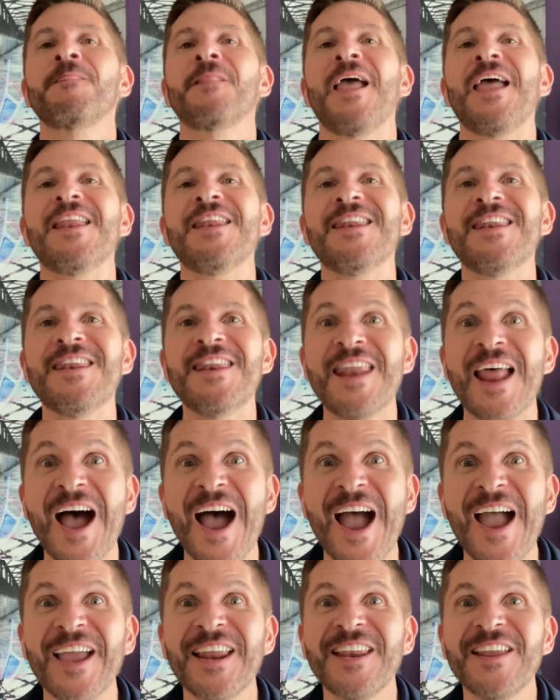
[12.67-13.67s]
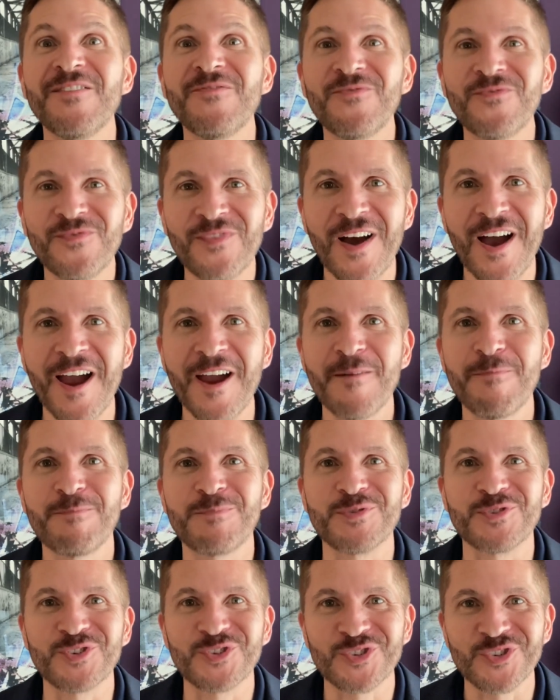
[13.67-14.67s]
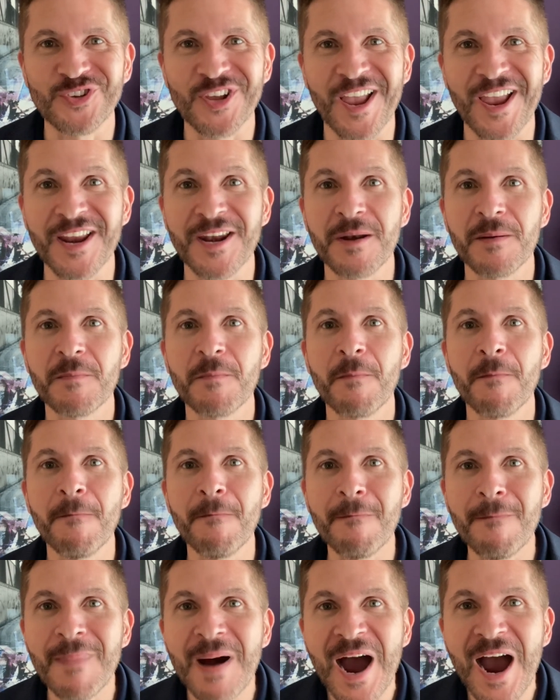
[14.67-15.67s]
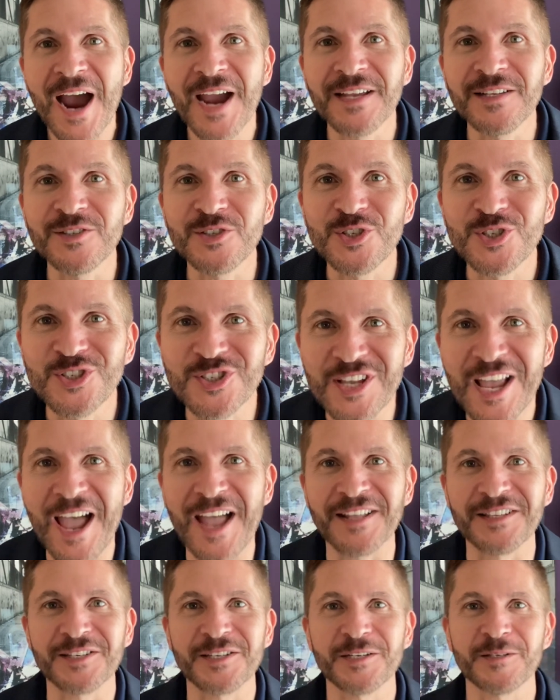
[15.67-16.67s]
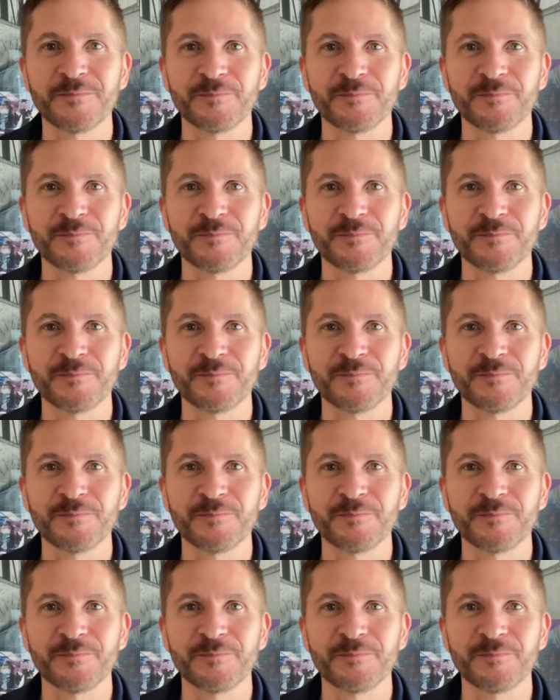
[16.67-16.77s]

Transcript: and 95% mindset.